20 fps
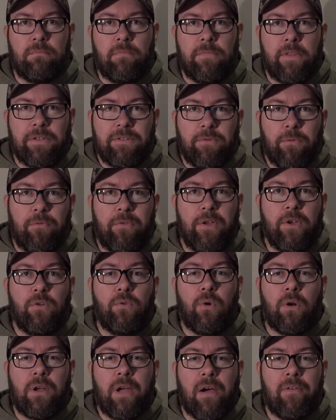This review
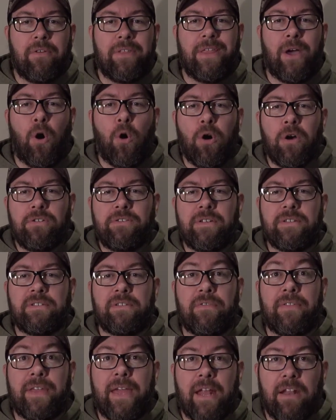will cover the origins
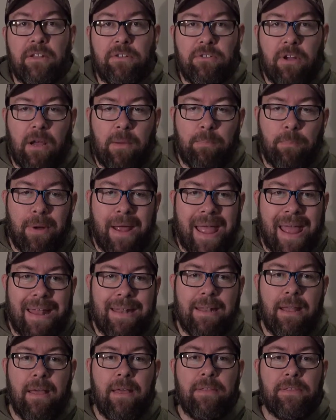of the Kenetrek
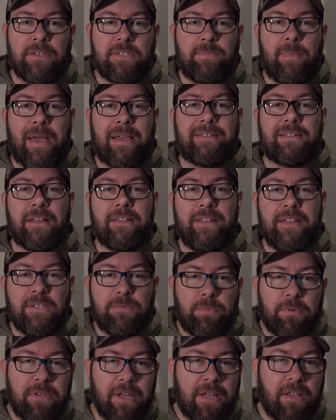brand, the specs on these
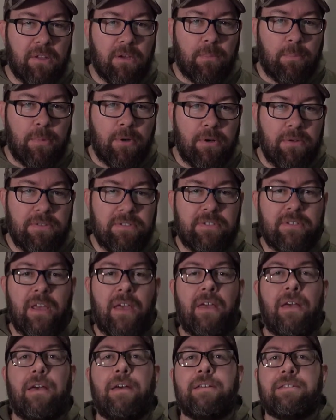particular boots,
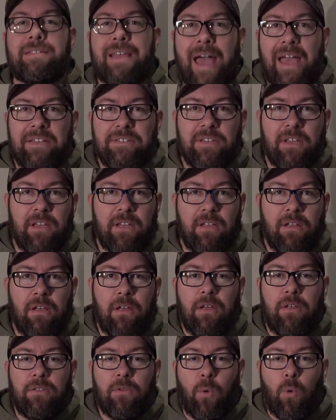sizing,
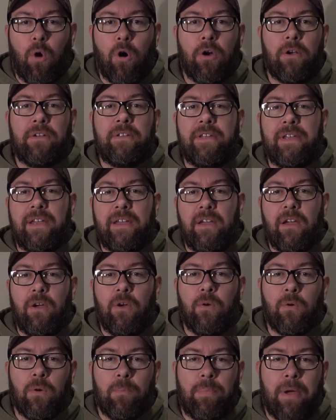the warranty,
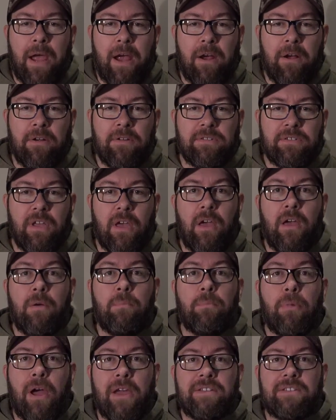repairs,
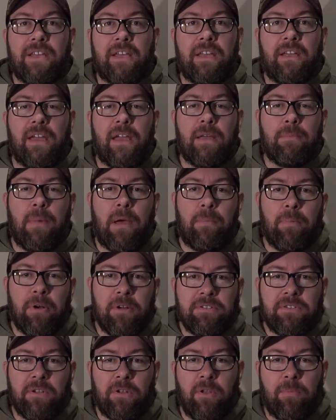pricing, and my
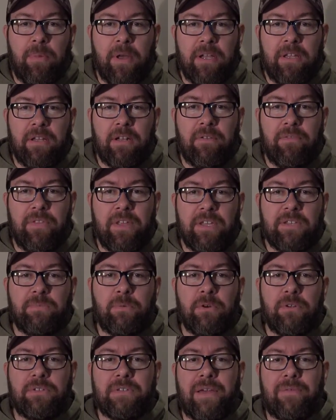personal opinion of these
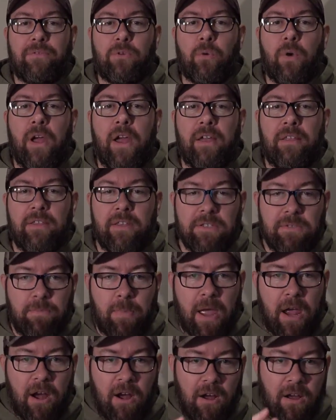boots after wearing this
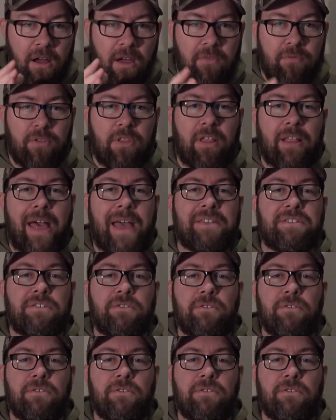pair for the last